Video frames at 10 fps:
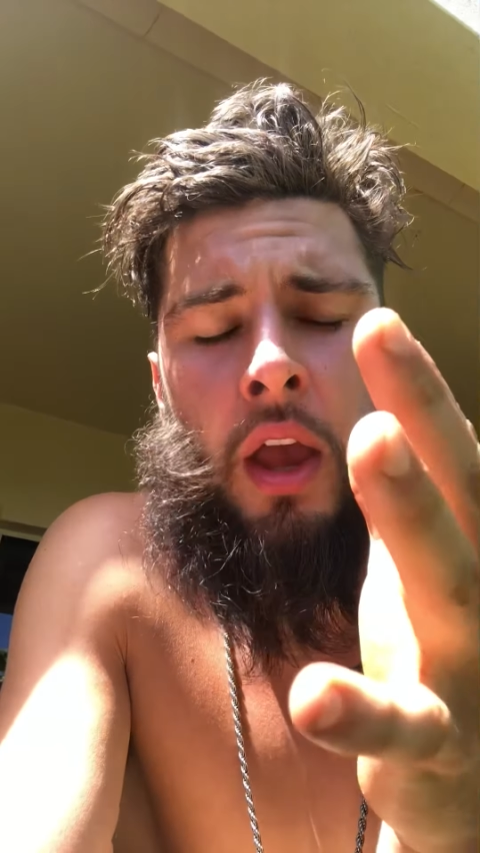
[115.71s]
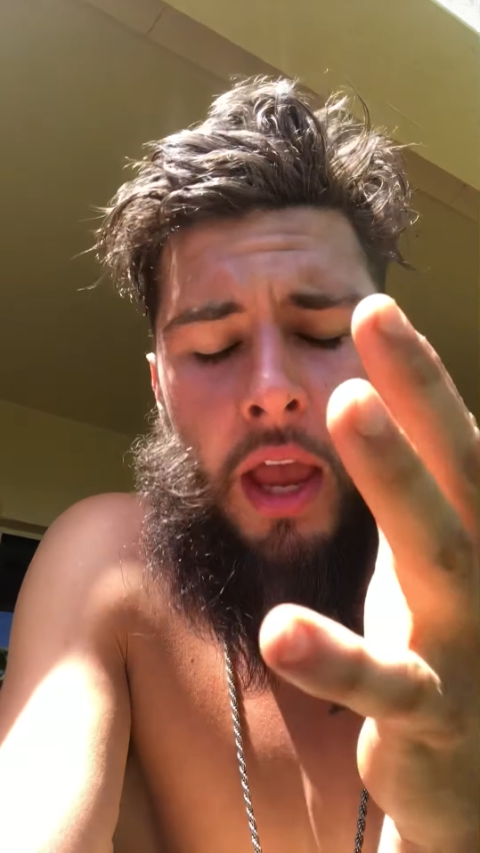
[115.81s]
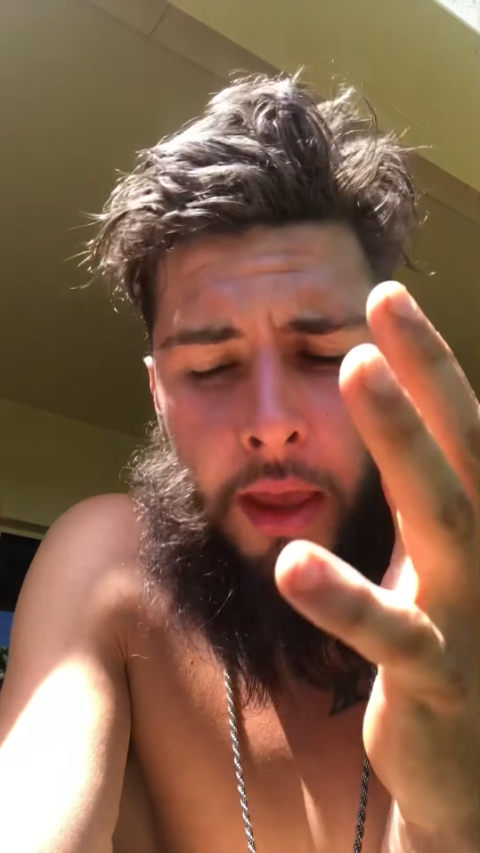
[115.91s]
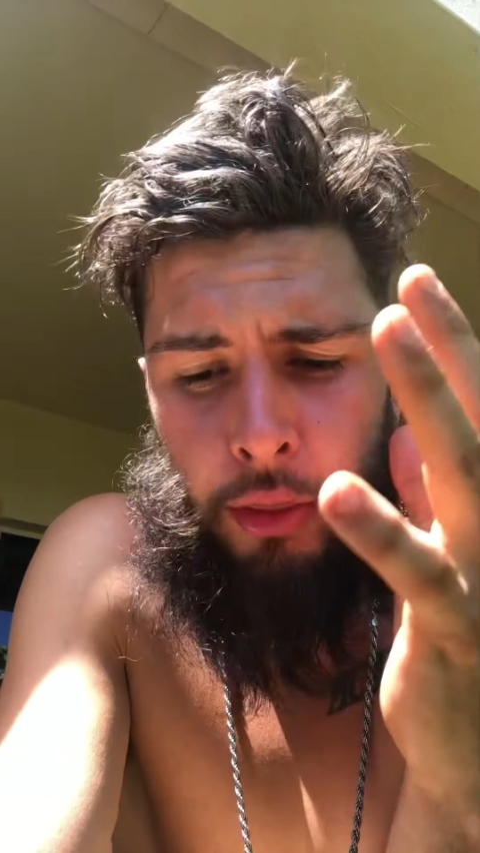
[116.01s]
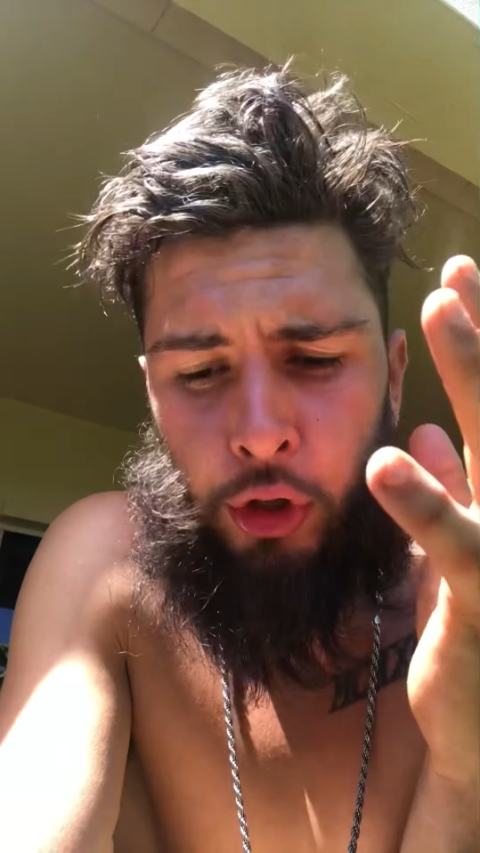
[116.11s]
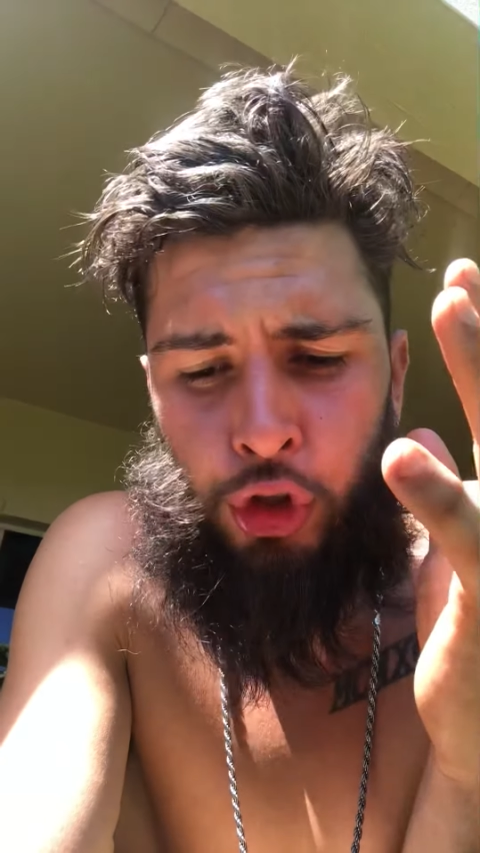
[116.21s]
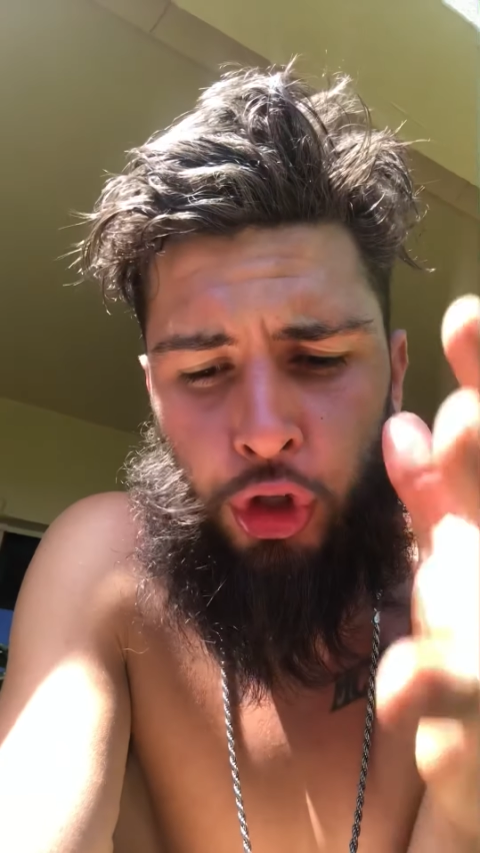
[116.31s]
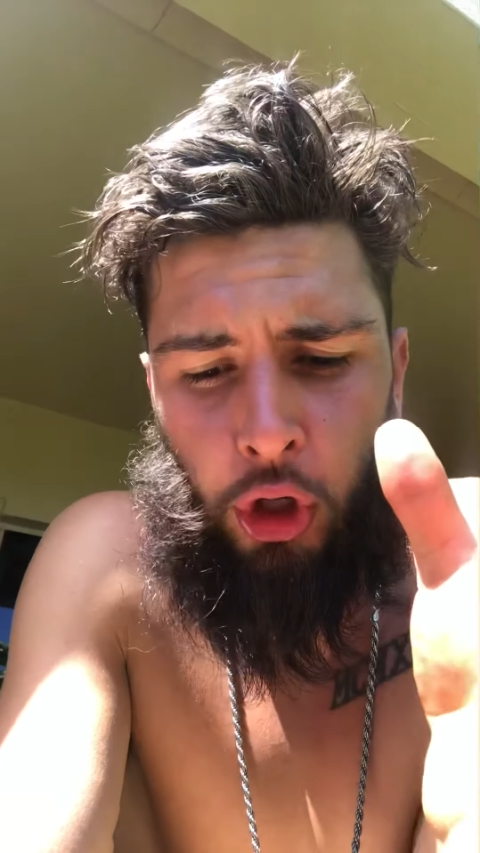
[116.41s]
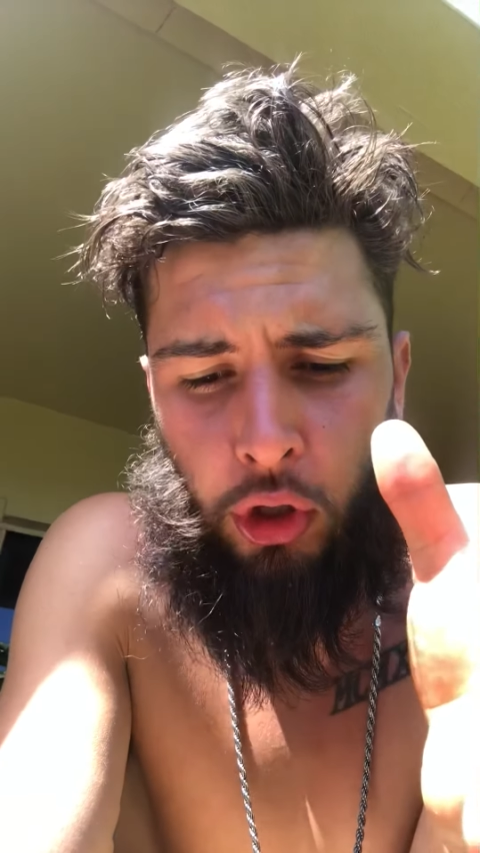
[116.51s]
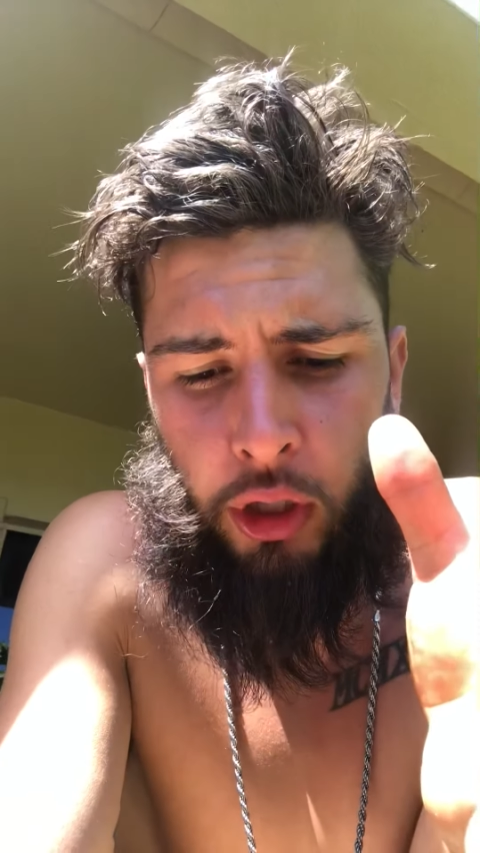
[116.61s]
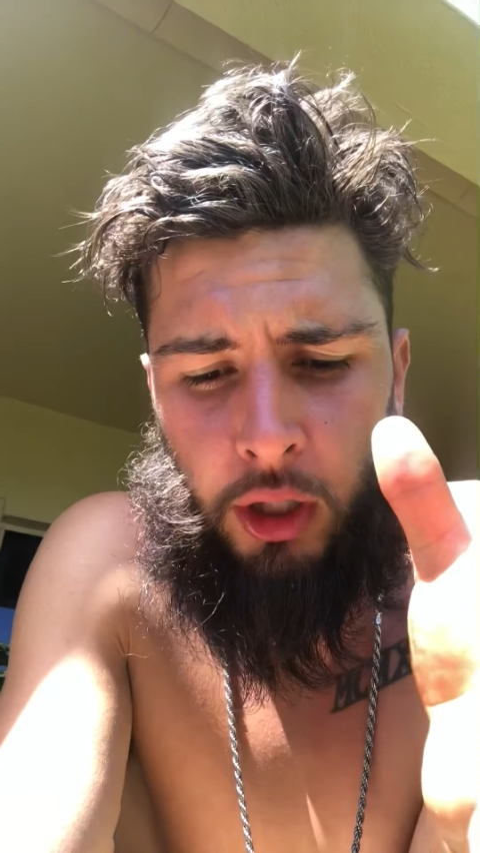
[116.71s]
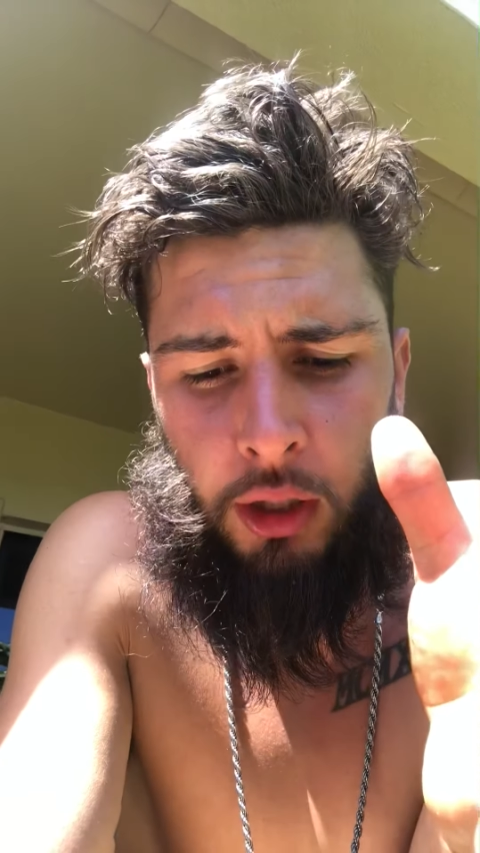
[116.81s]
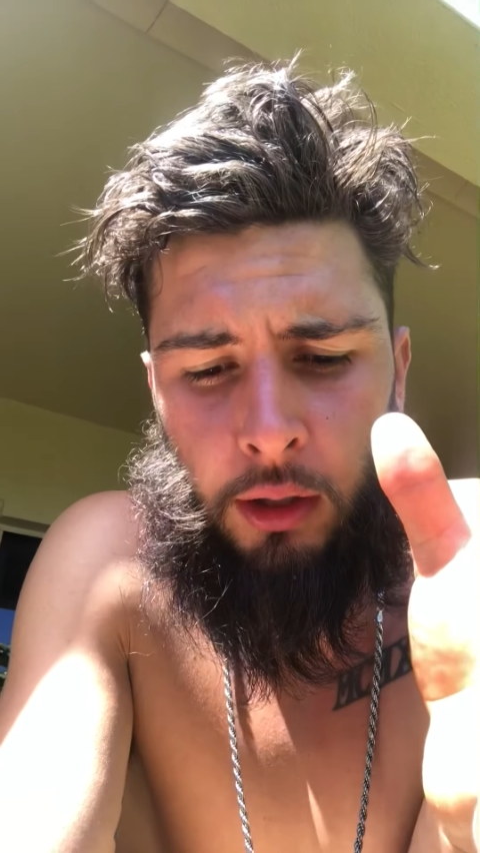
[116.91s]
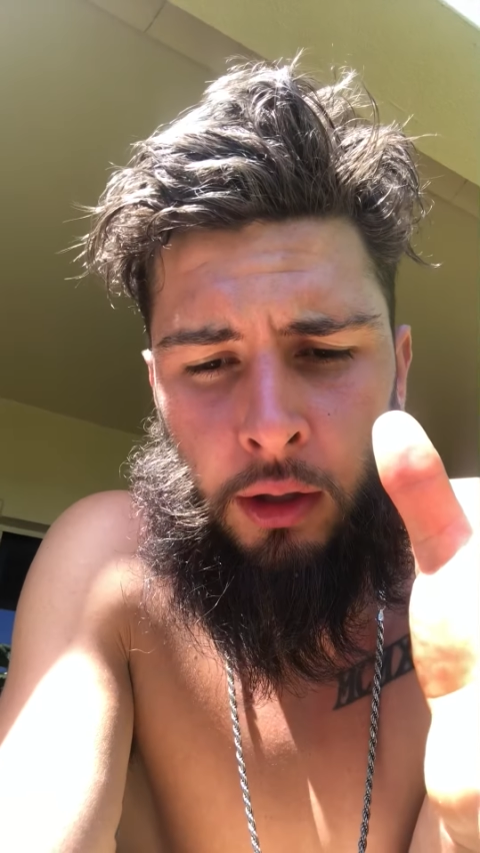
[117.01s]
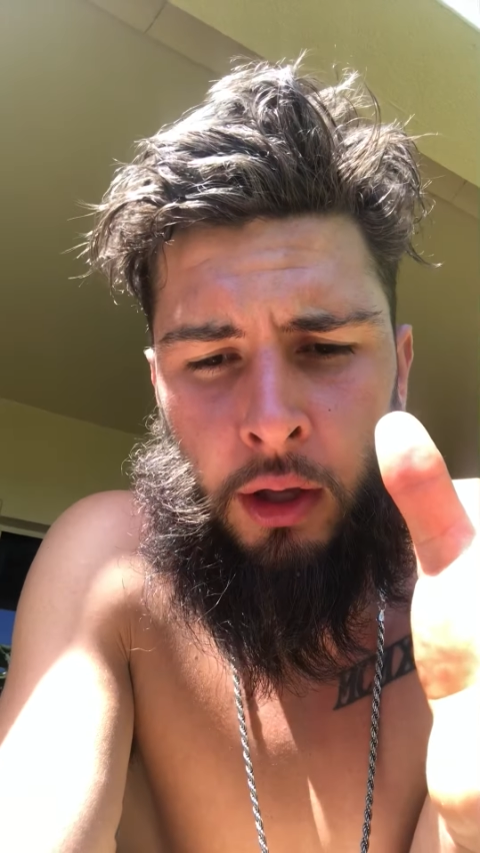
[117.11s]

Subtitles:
And the journey